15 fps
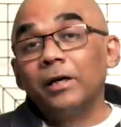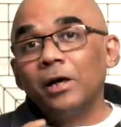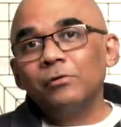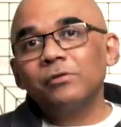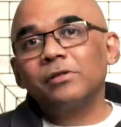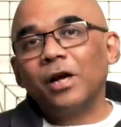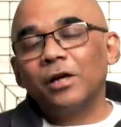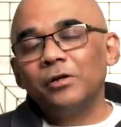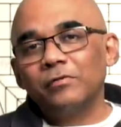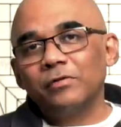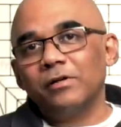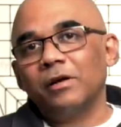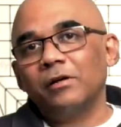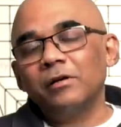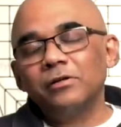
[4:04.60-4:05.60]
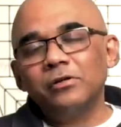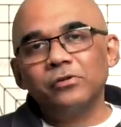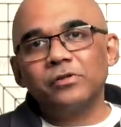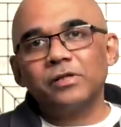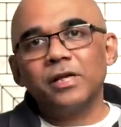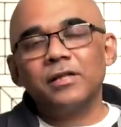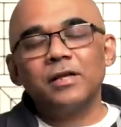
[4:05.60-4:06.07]
now, it's kind of redundant to
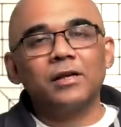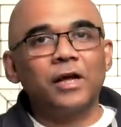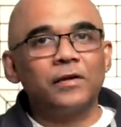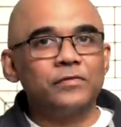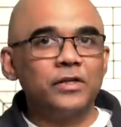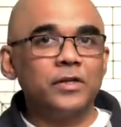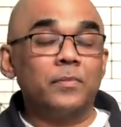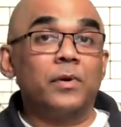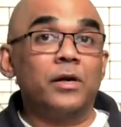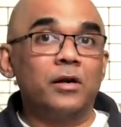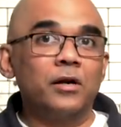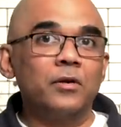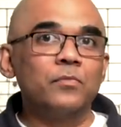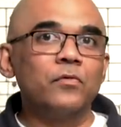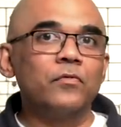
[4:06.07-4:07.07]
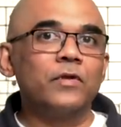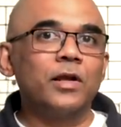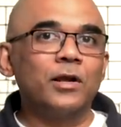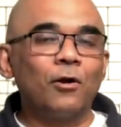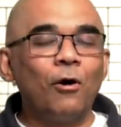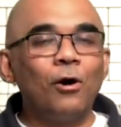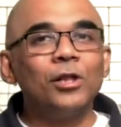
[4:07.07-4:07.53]
say that I've seen a Malayalam movie
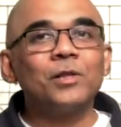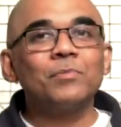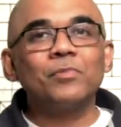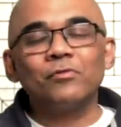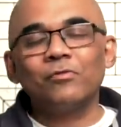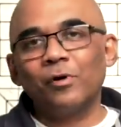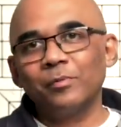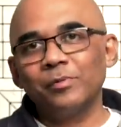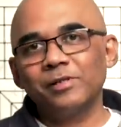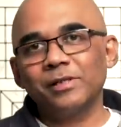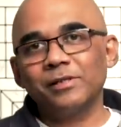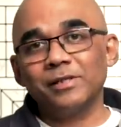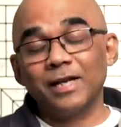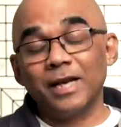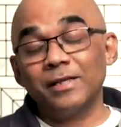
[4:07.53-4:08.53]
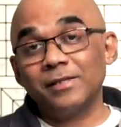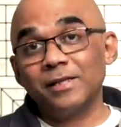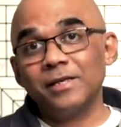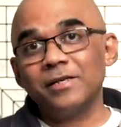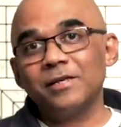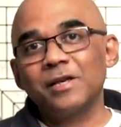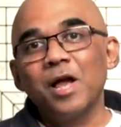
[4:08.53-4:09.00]
and all the performances are
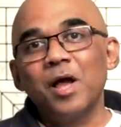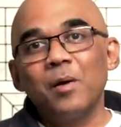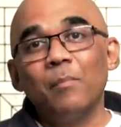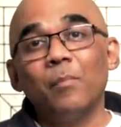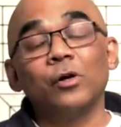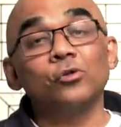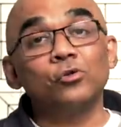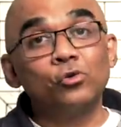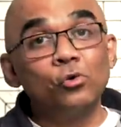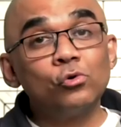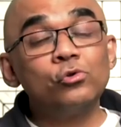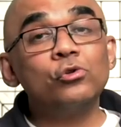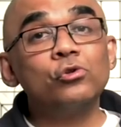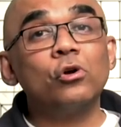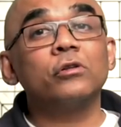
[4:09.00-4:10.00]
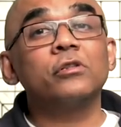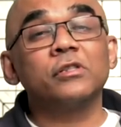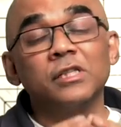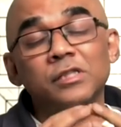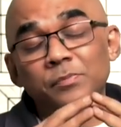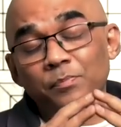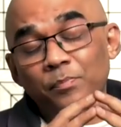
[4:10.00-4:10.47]
excellent, but Joju George is
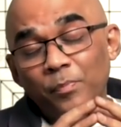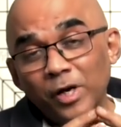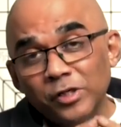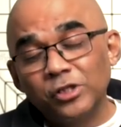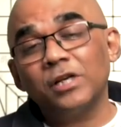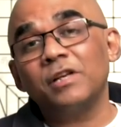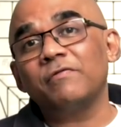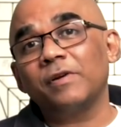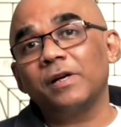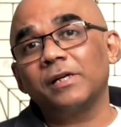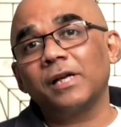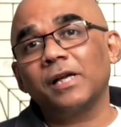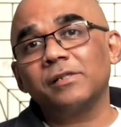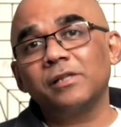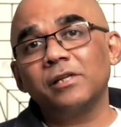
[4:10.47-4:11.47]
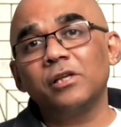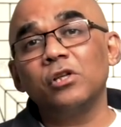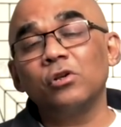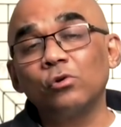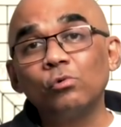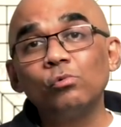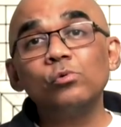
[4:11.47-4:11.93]
especially fantastic.
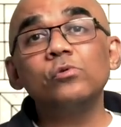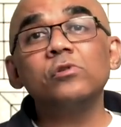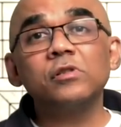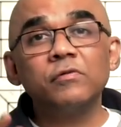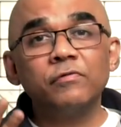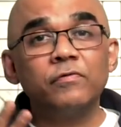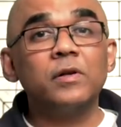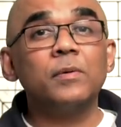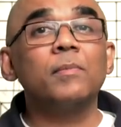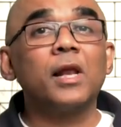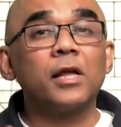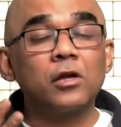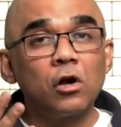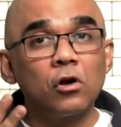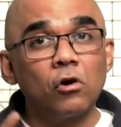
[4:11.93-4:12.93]
He rules the film like a